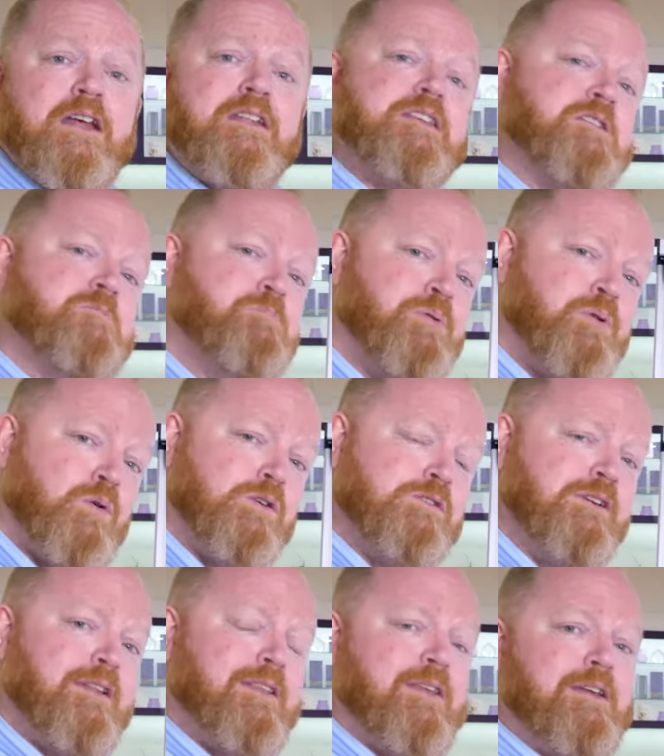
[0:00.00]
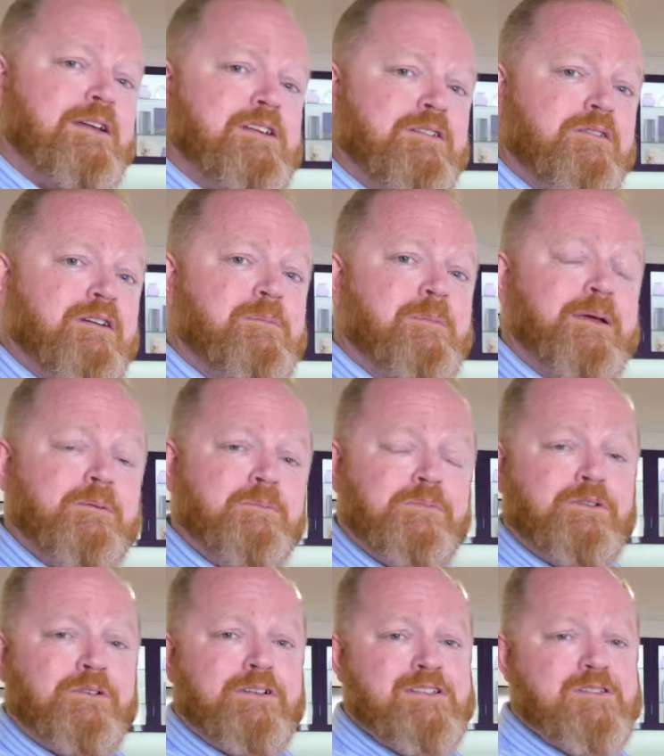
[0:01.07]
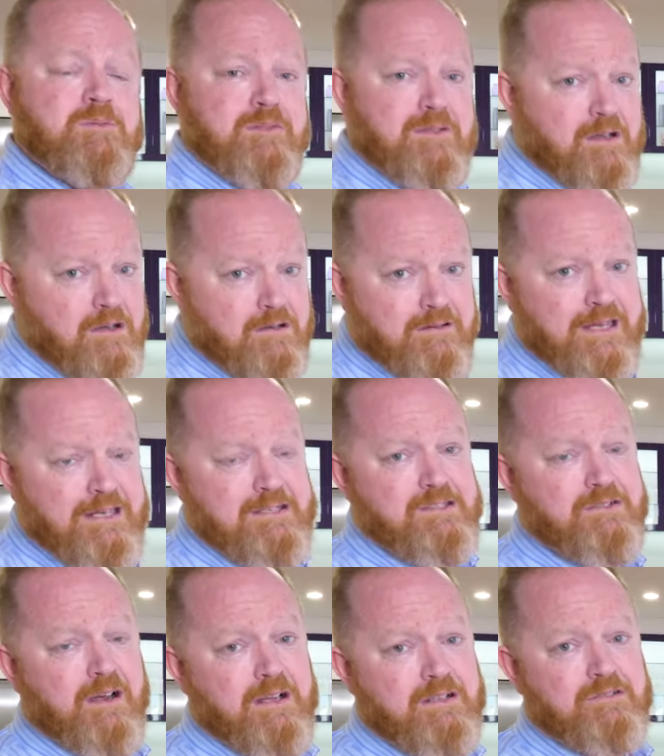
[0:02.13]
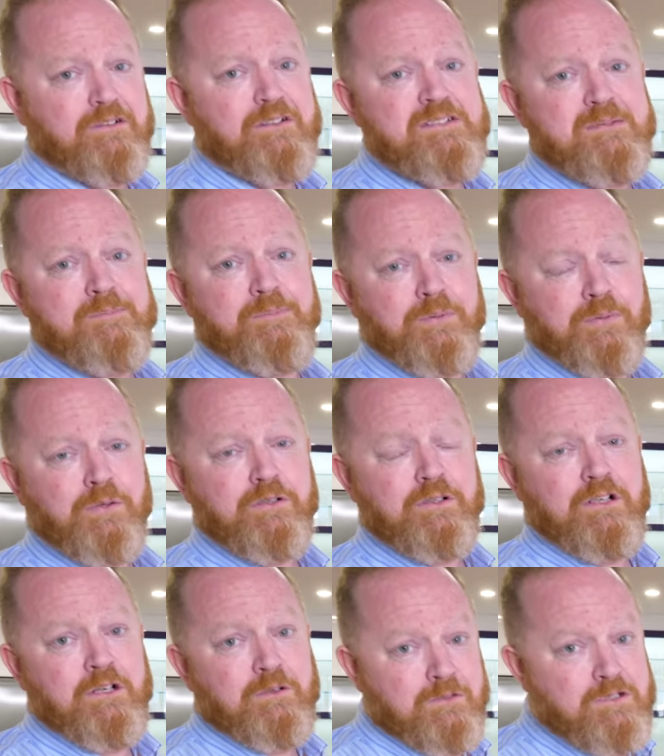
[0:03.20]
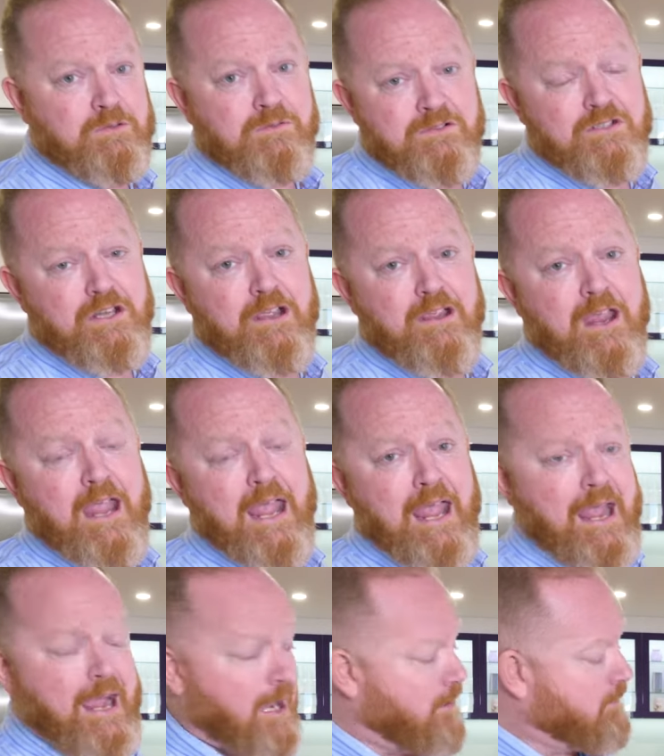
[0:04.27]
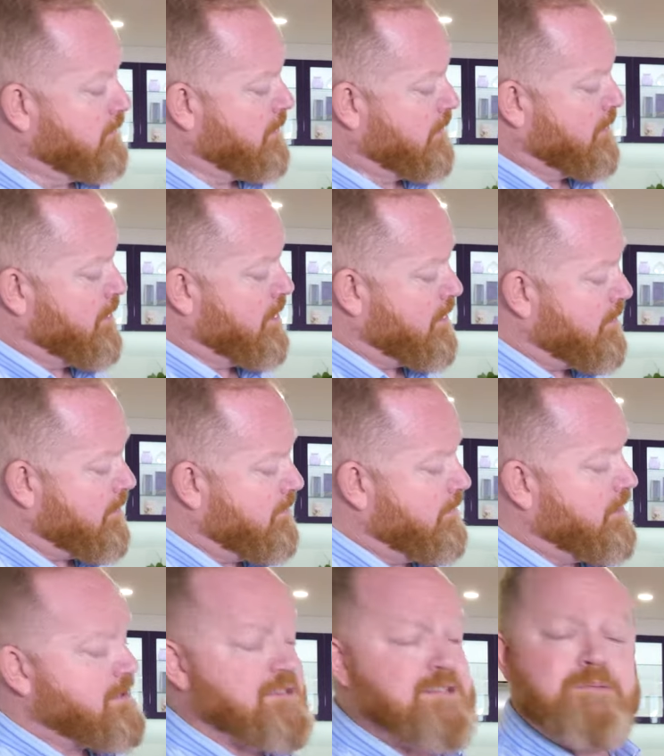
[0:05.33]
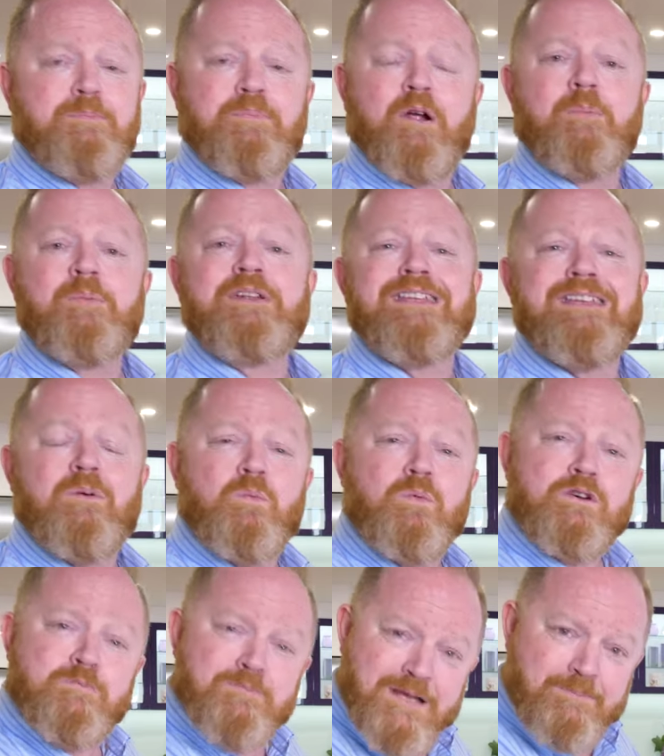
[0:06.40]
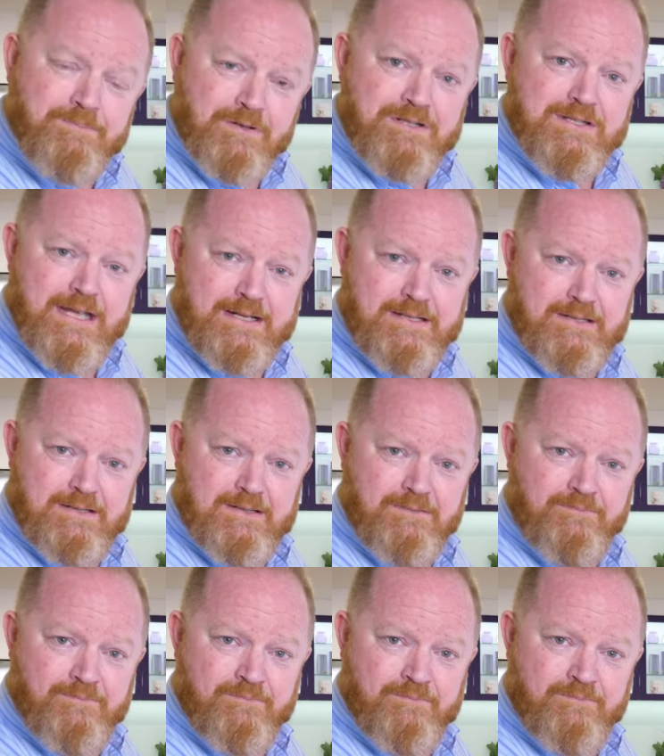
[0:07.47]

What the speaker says: Now, the important thing to remember is with the correct structure and support, which we'll show you how, this property will be protected.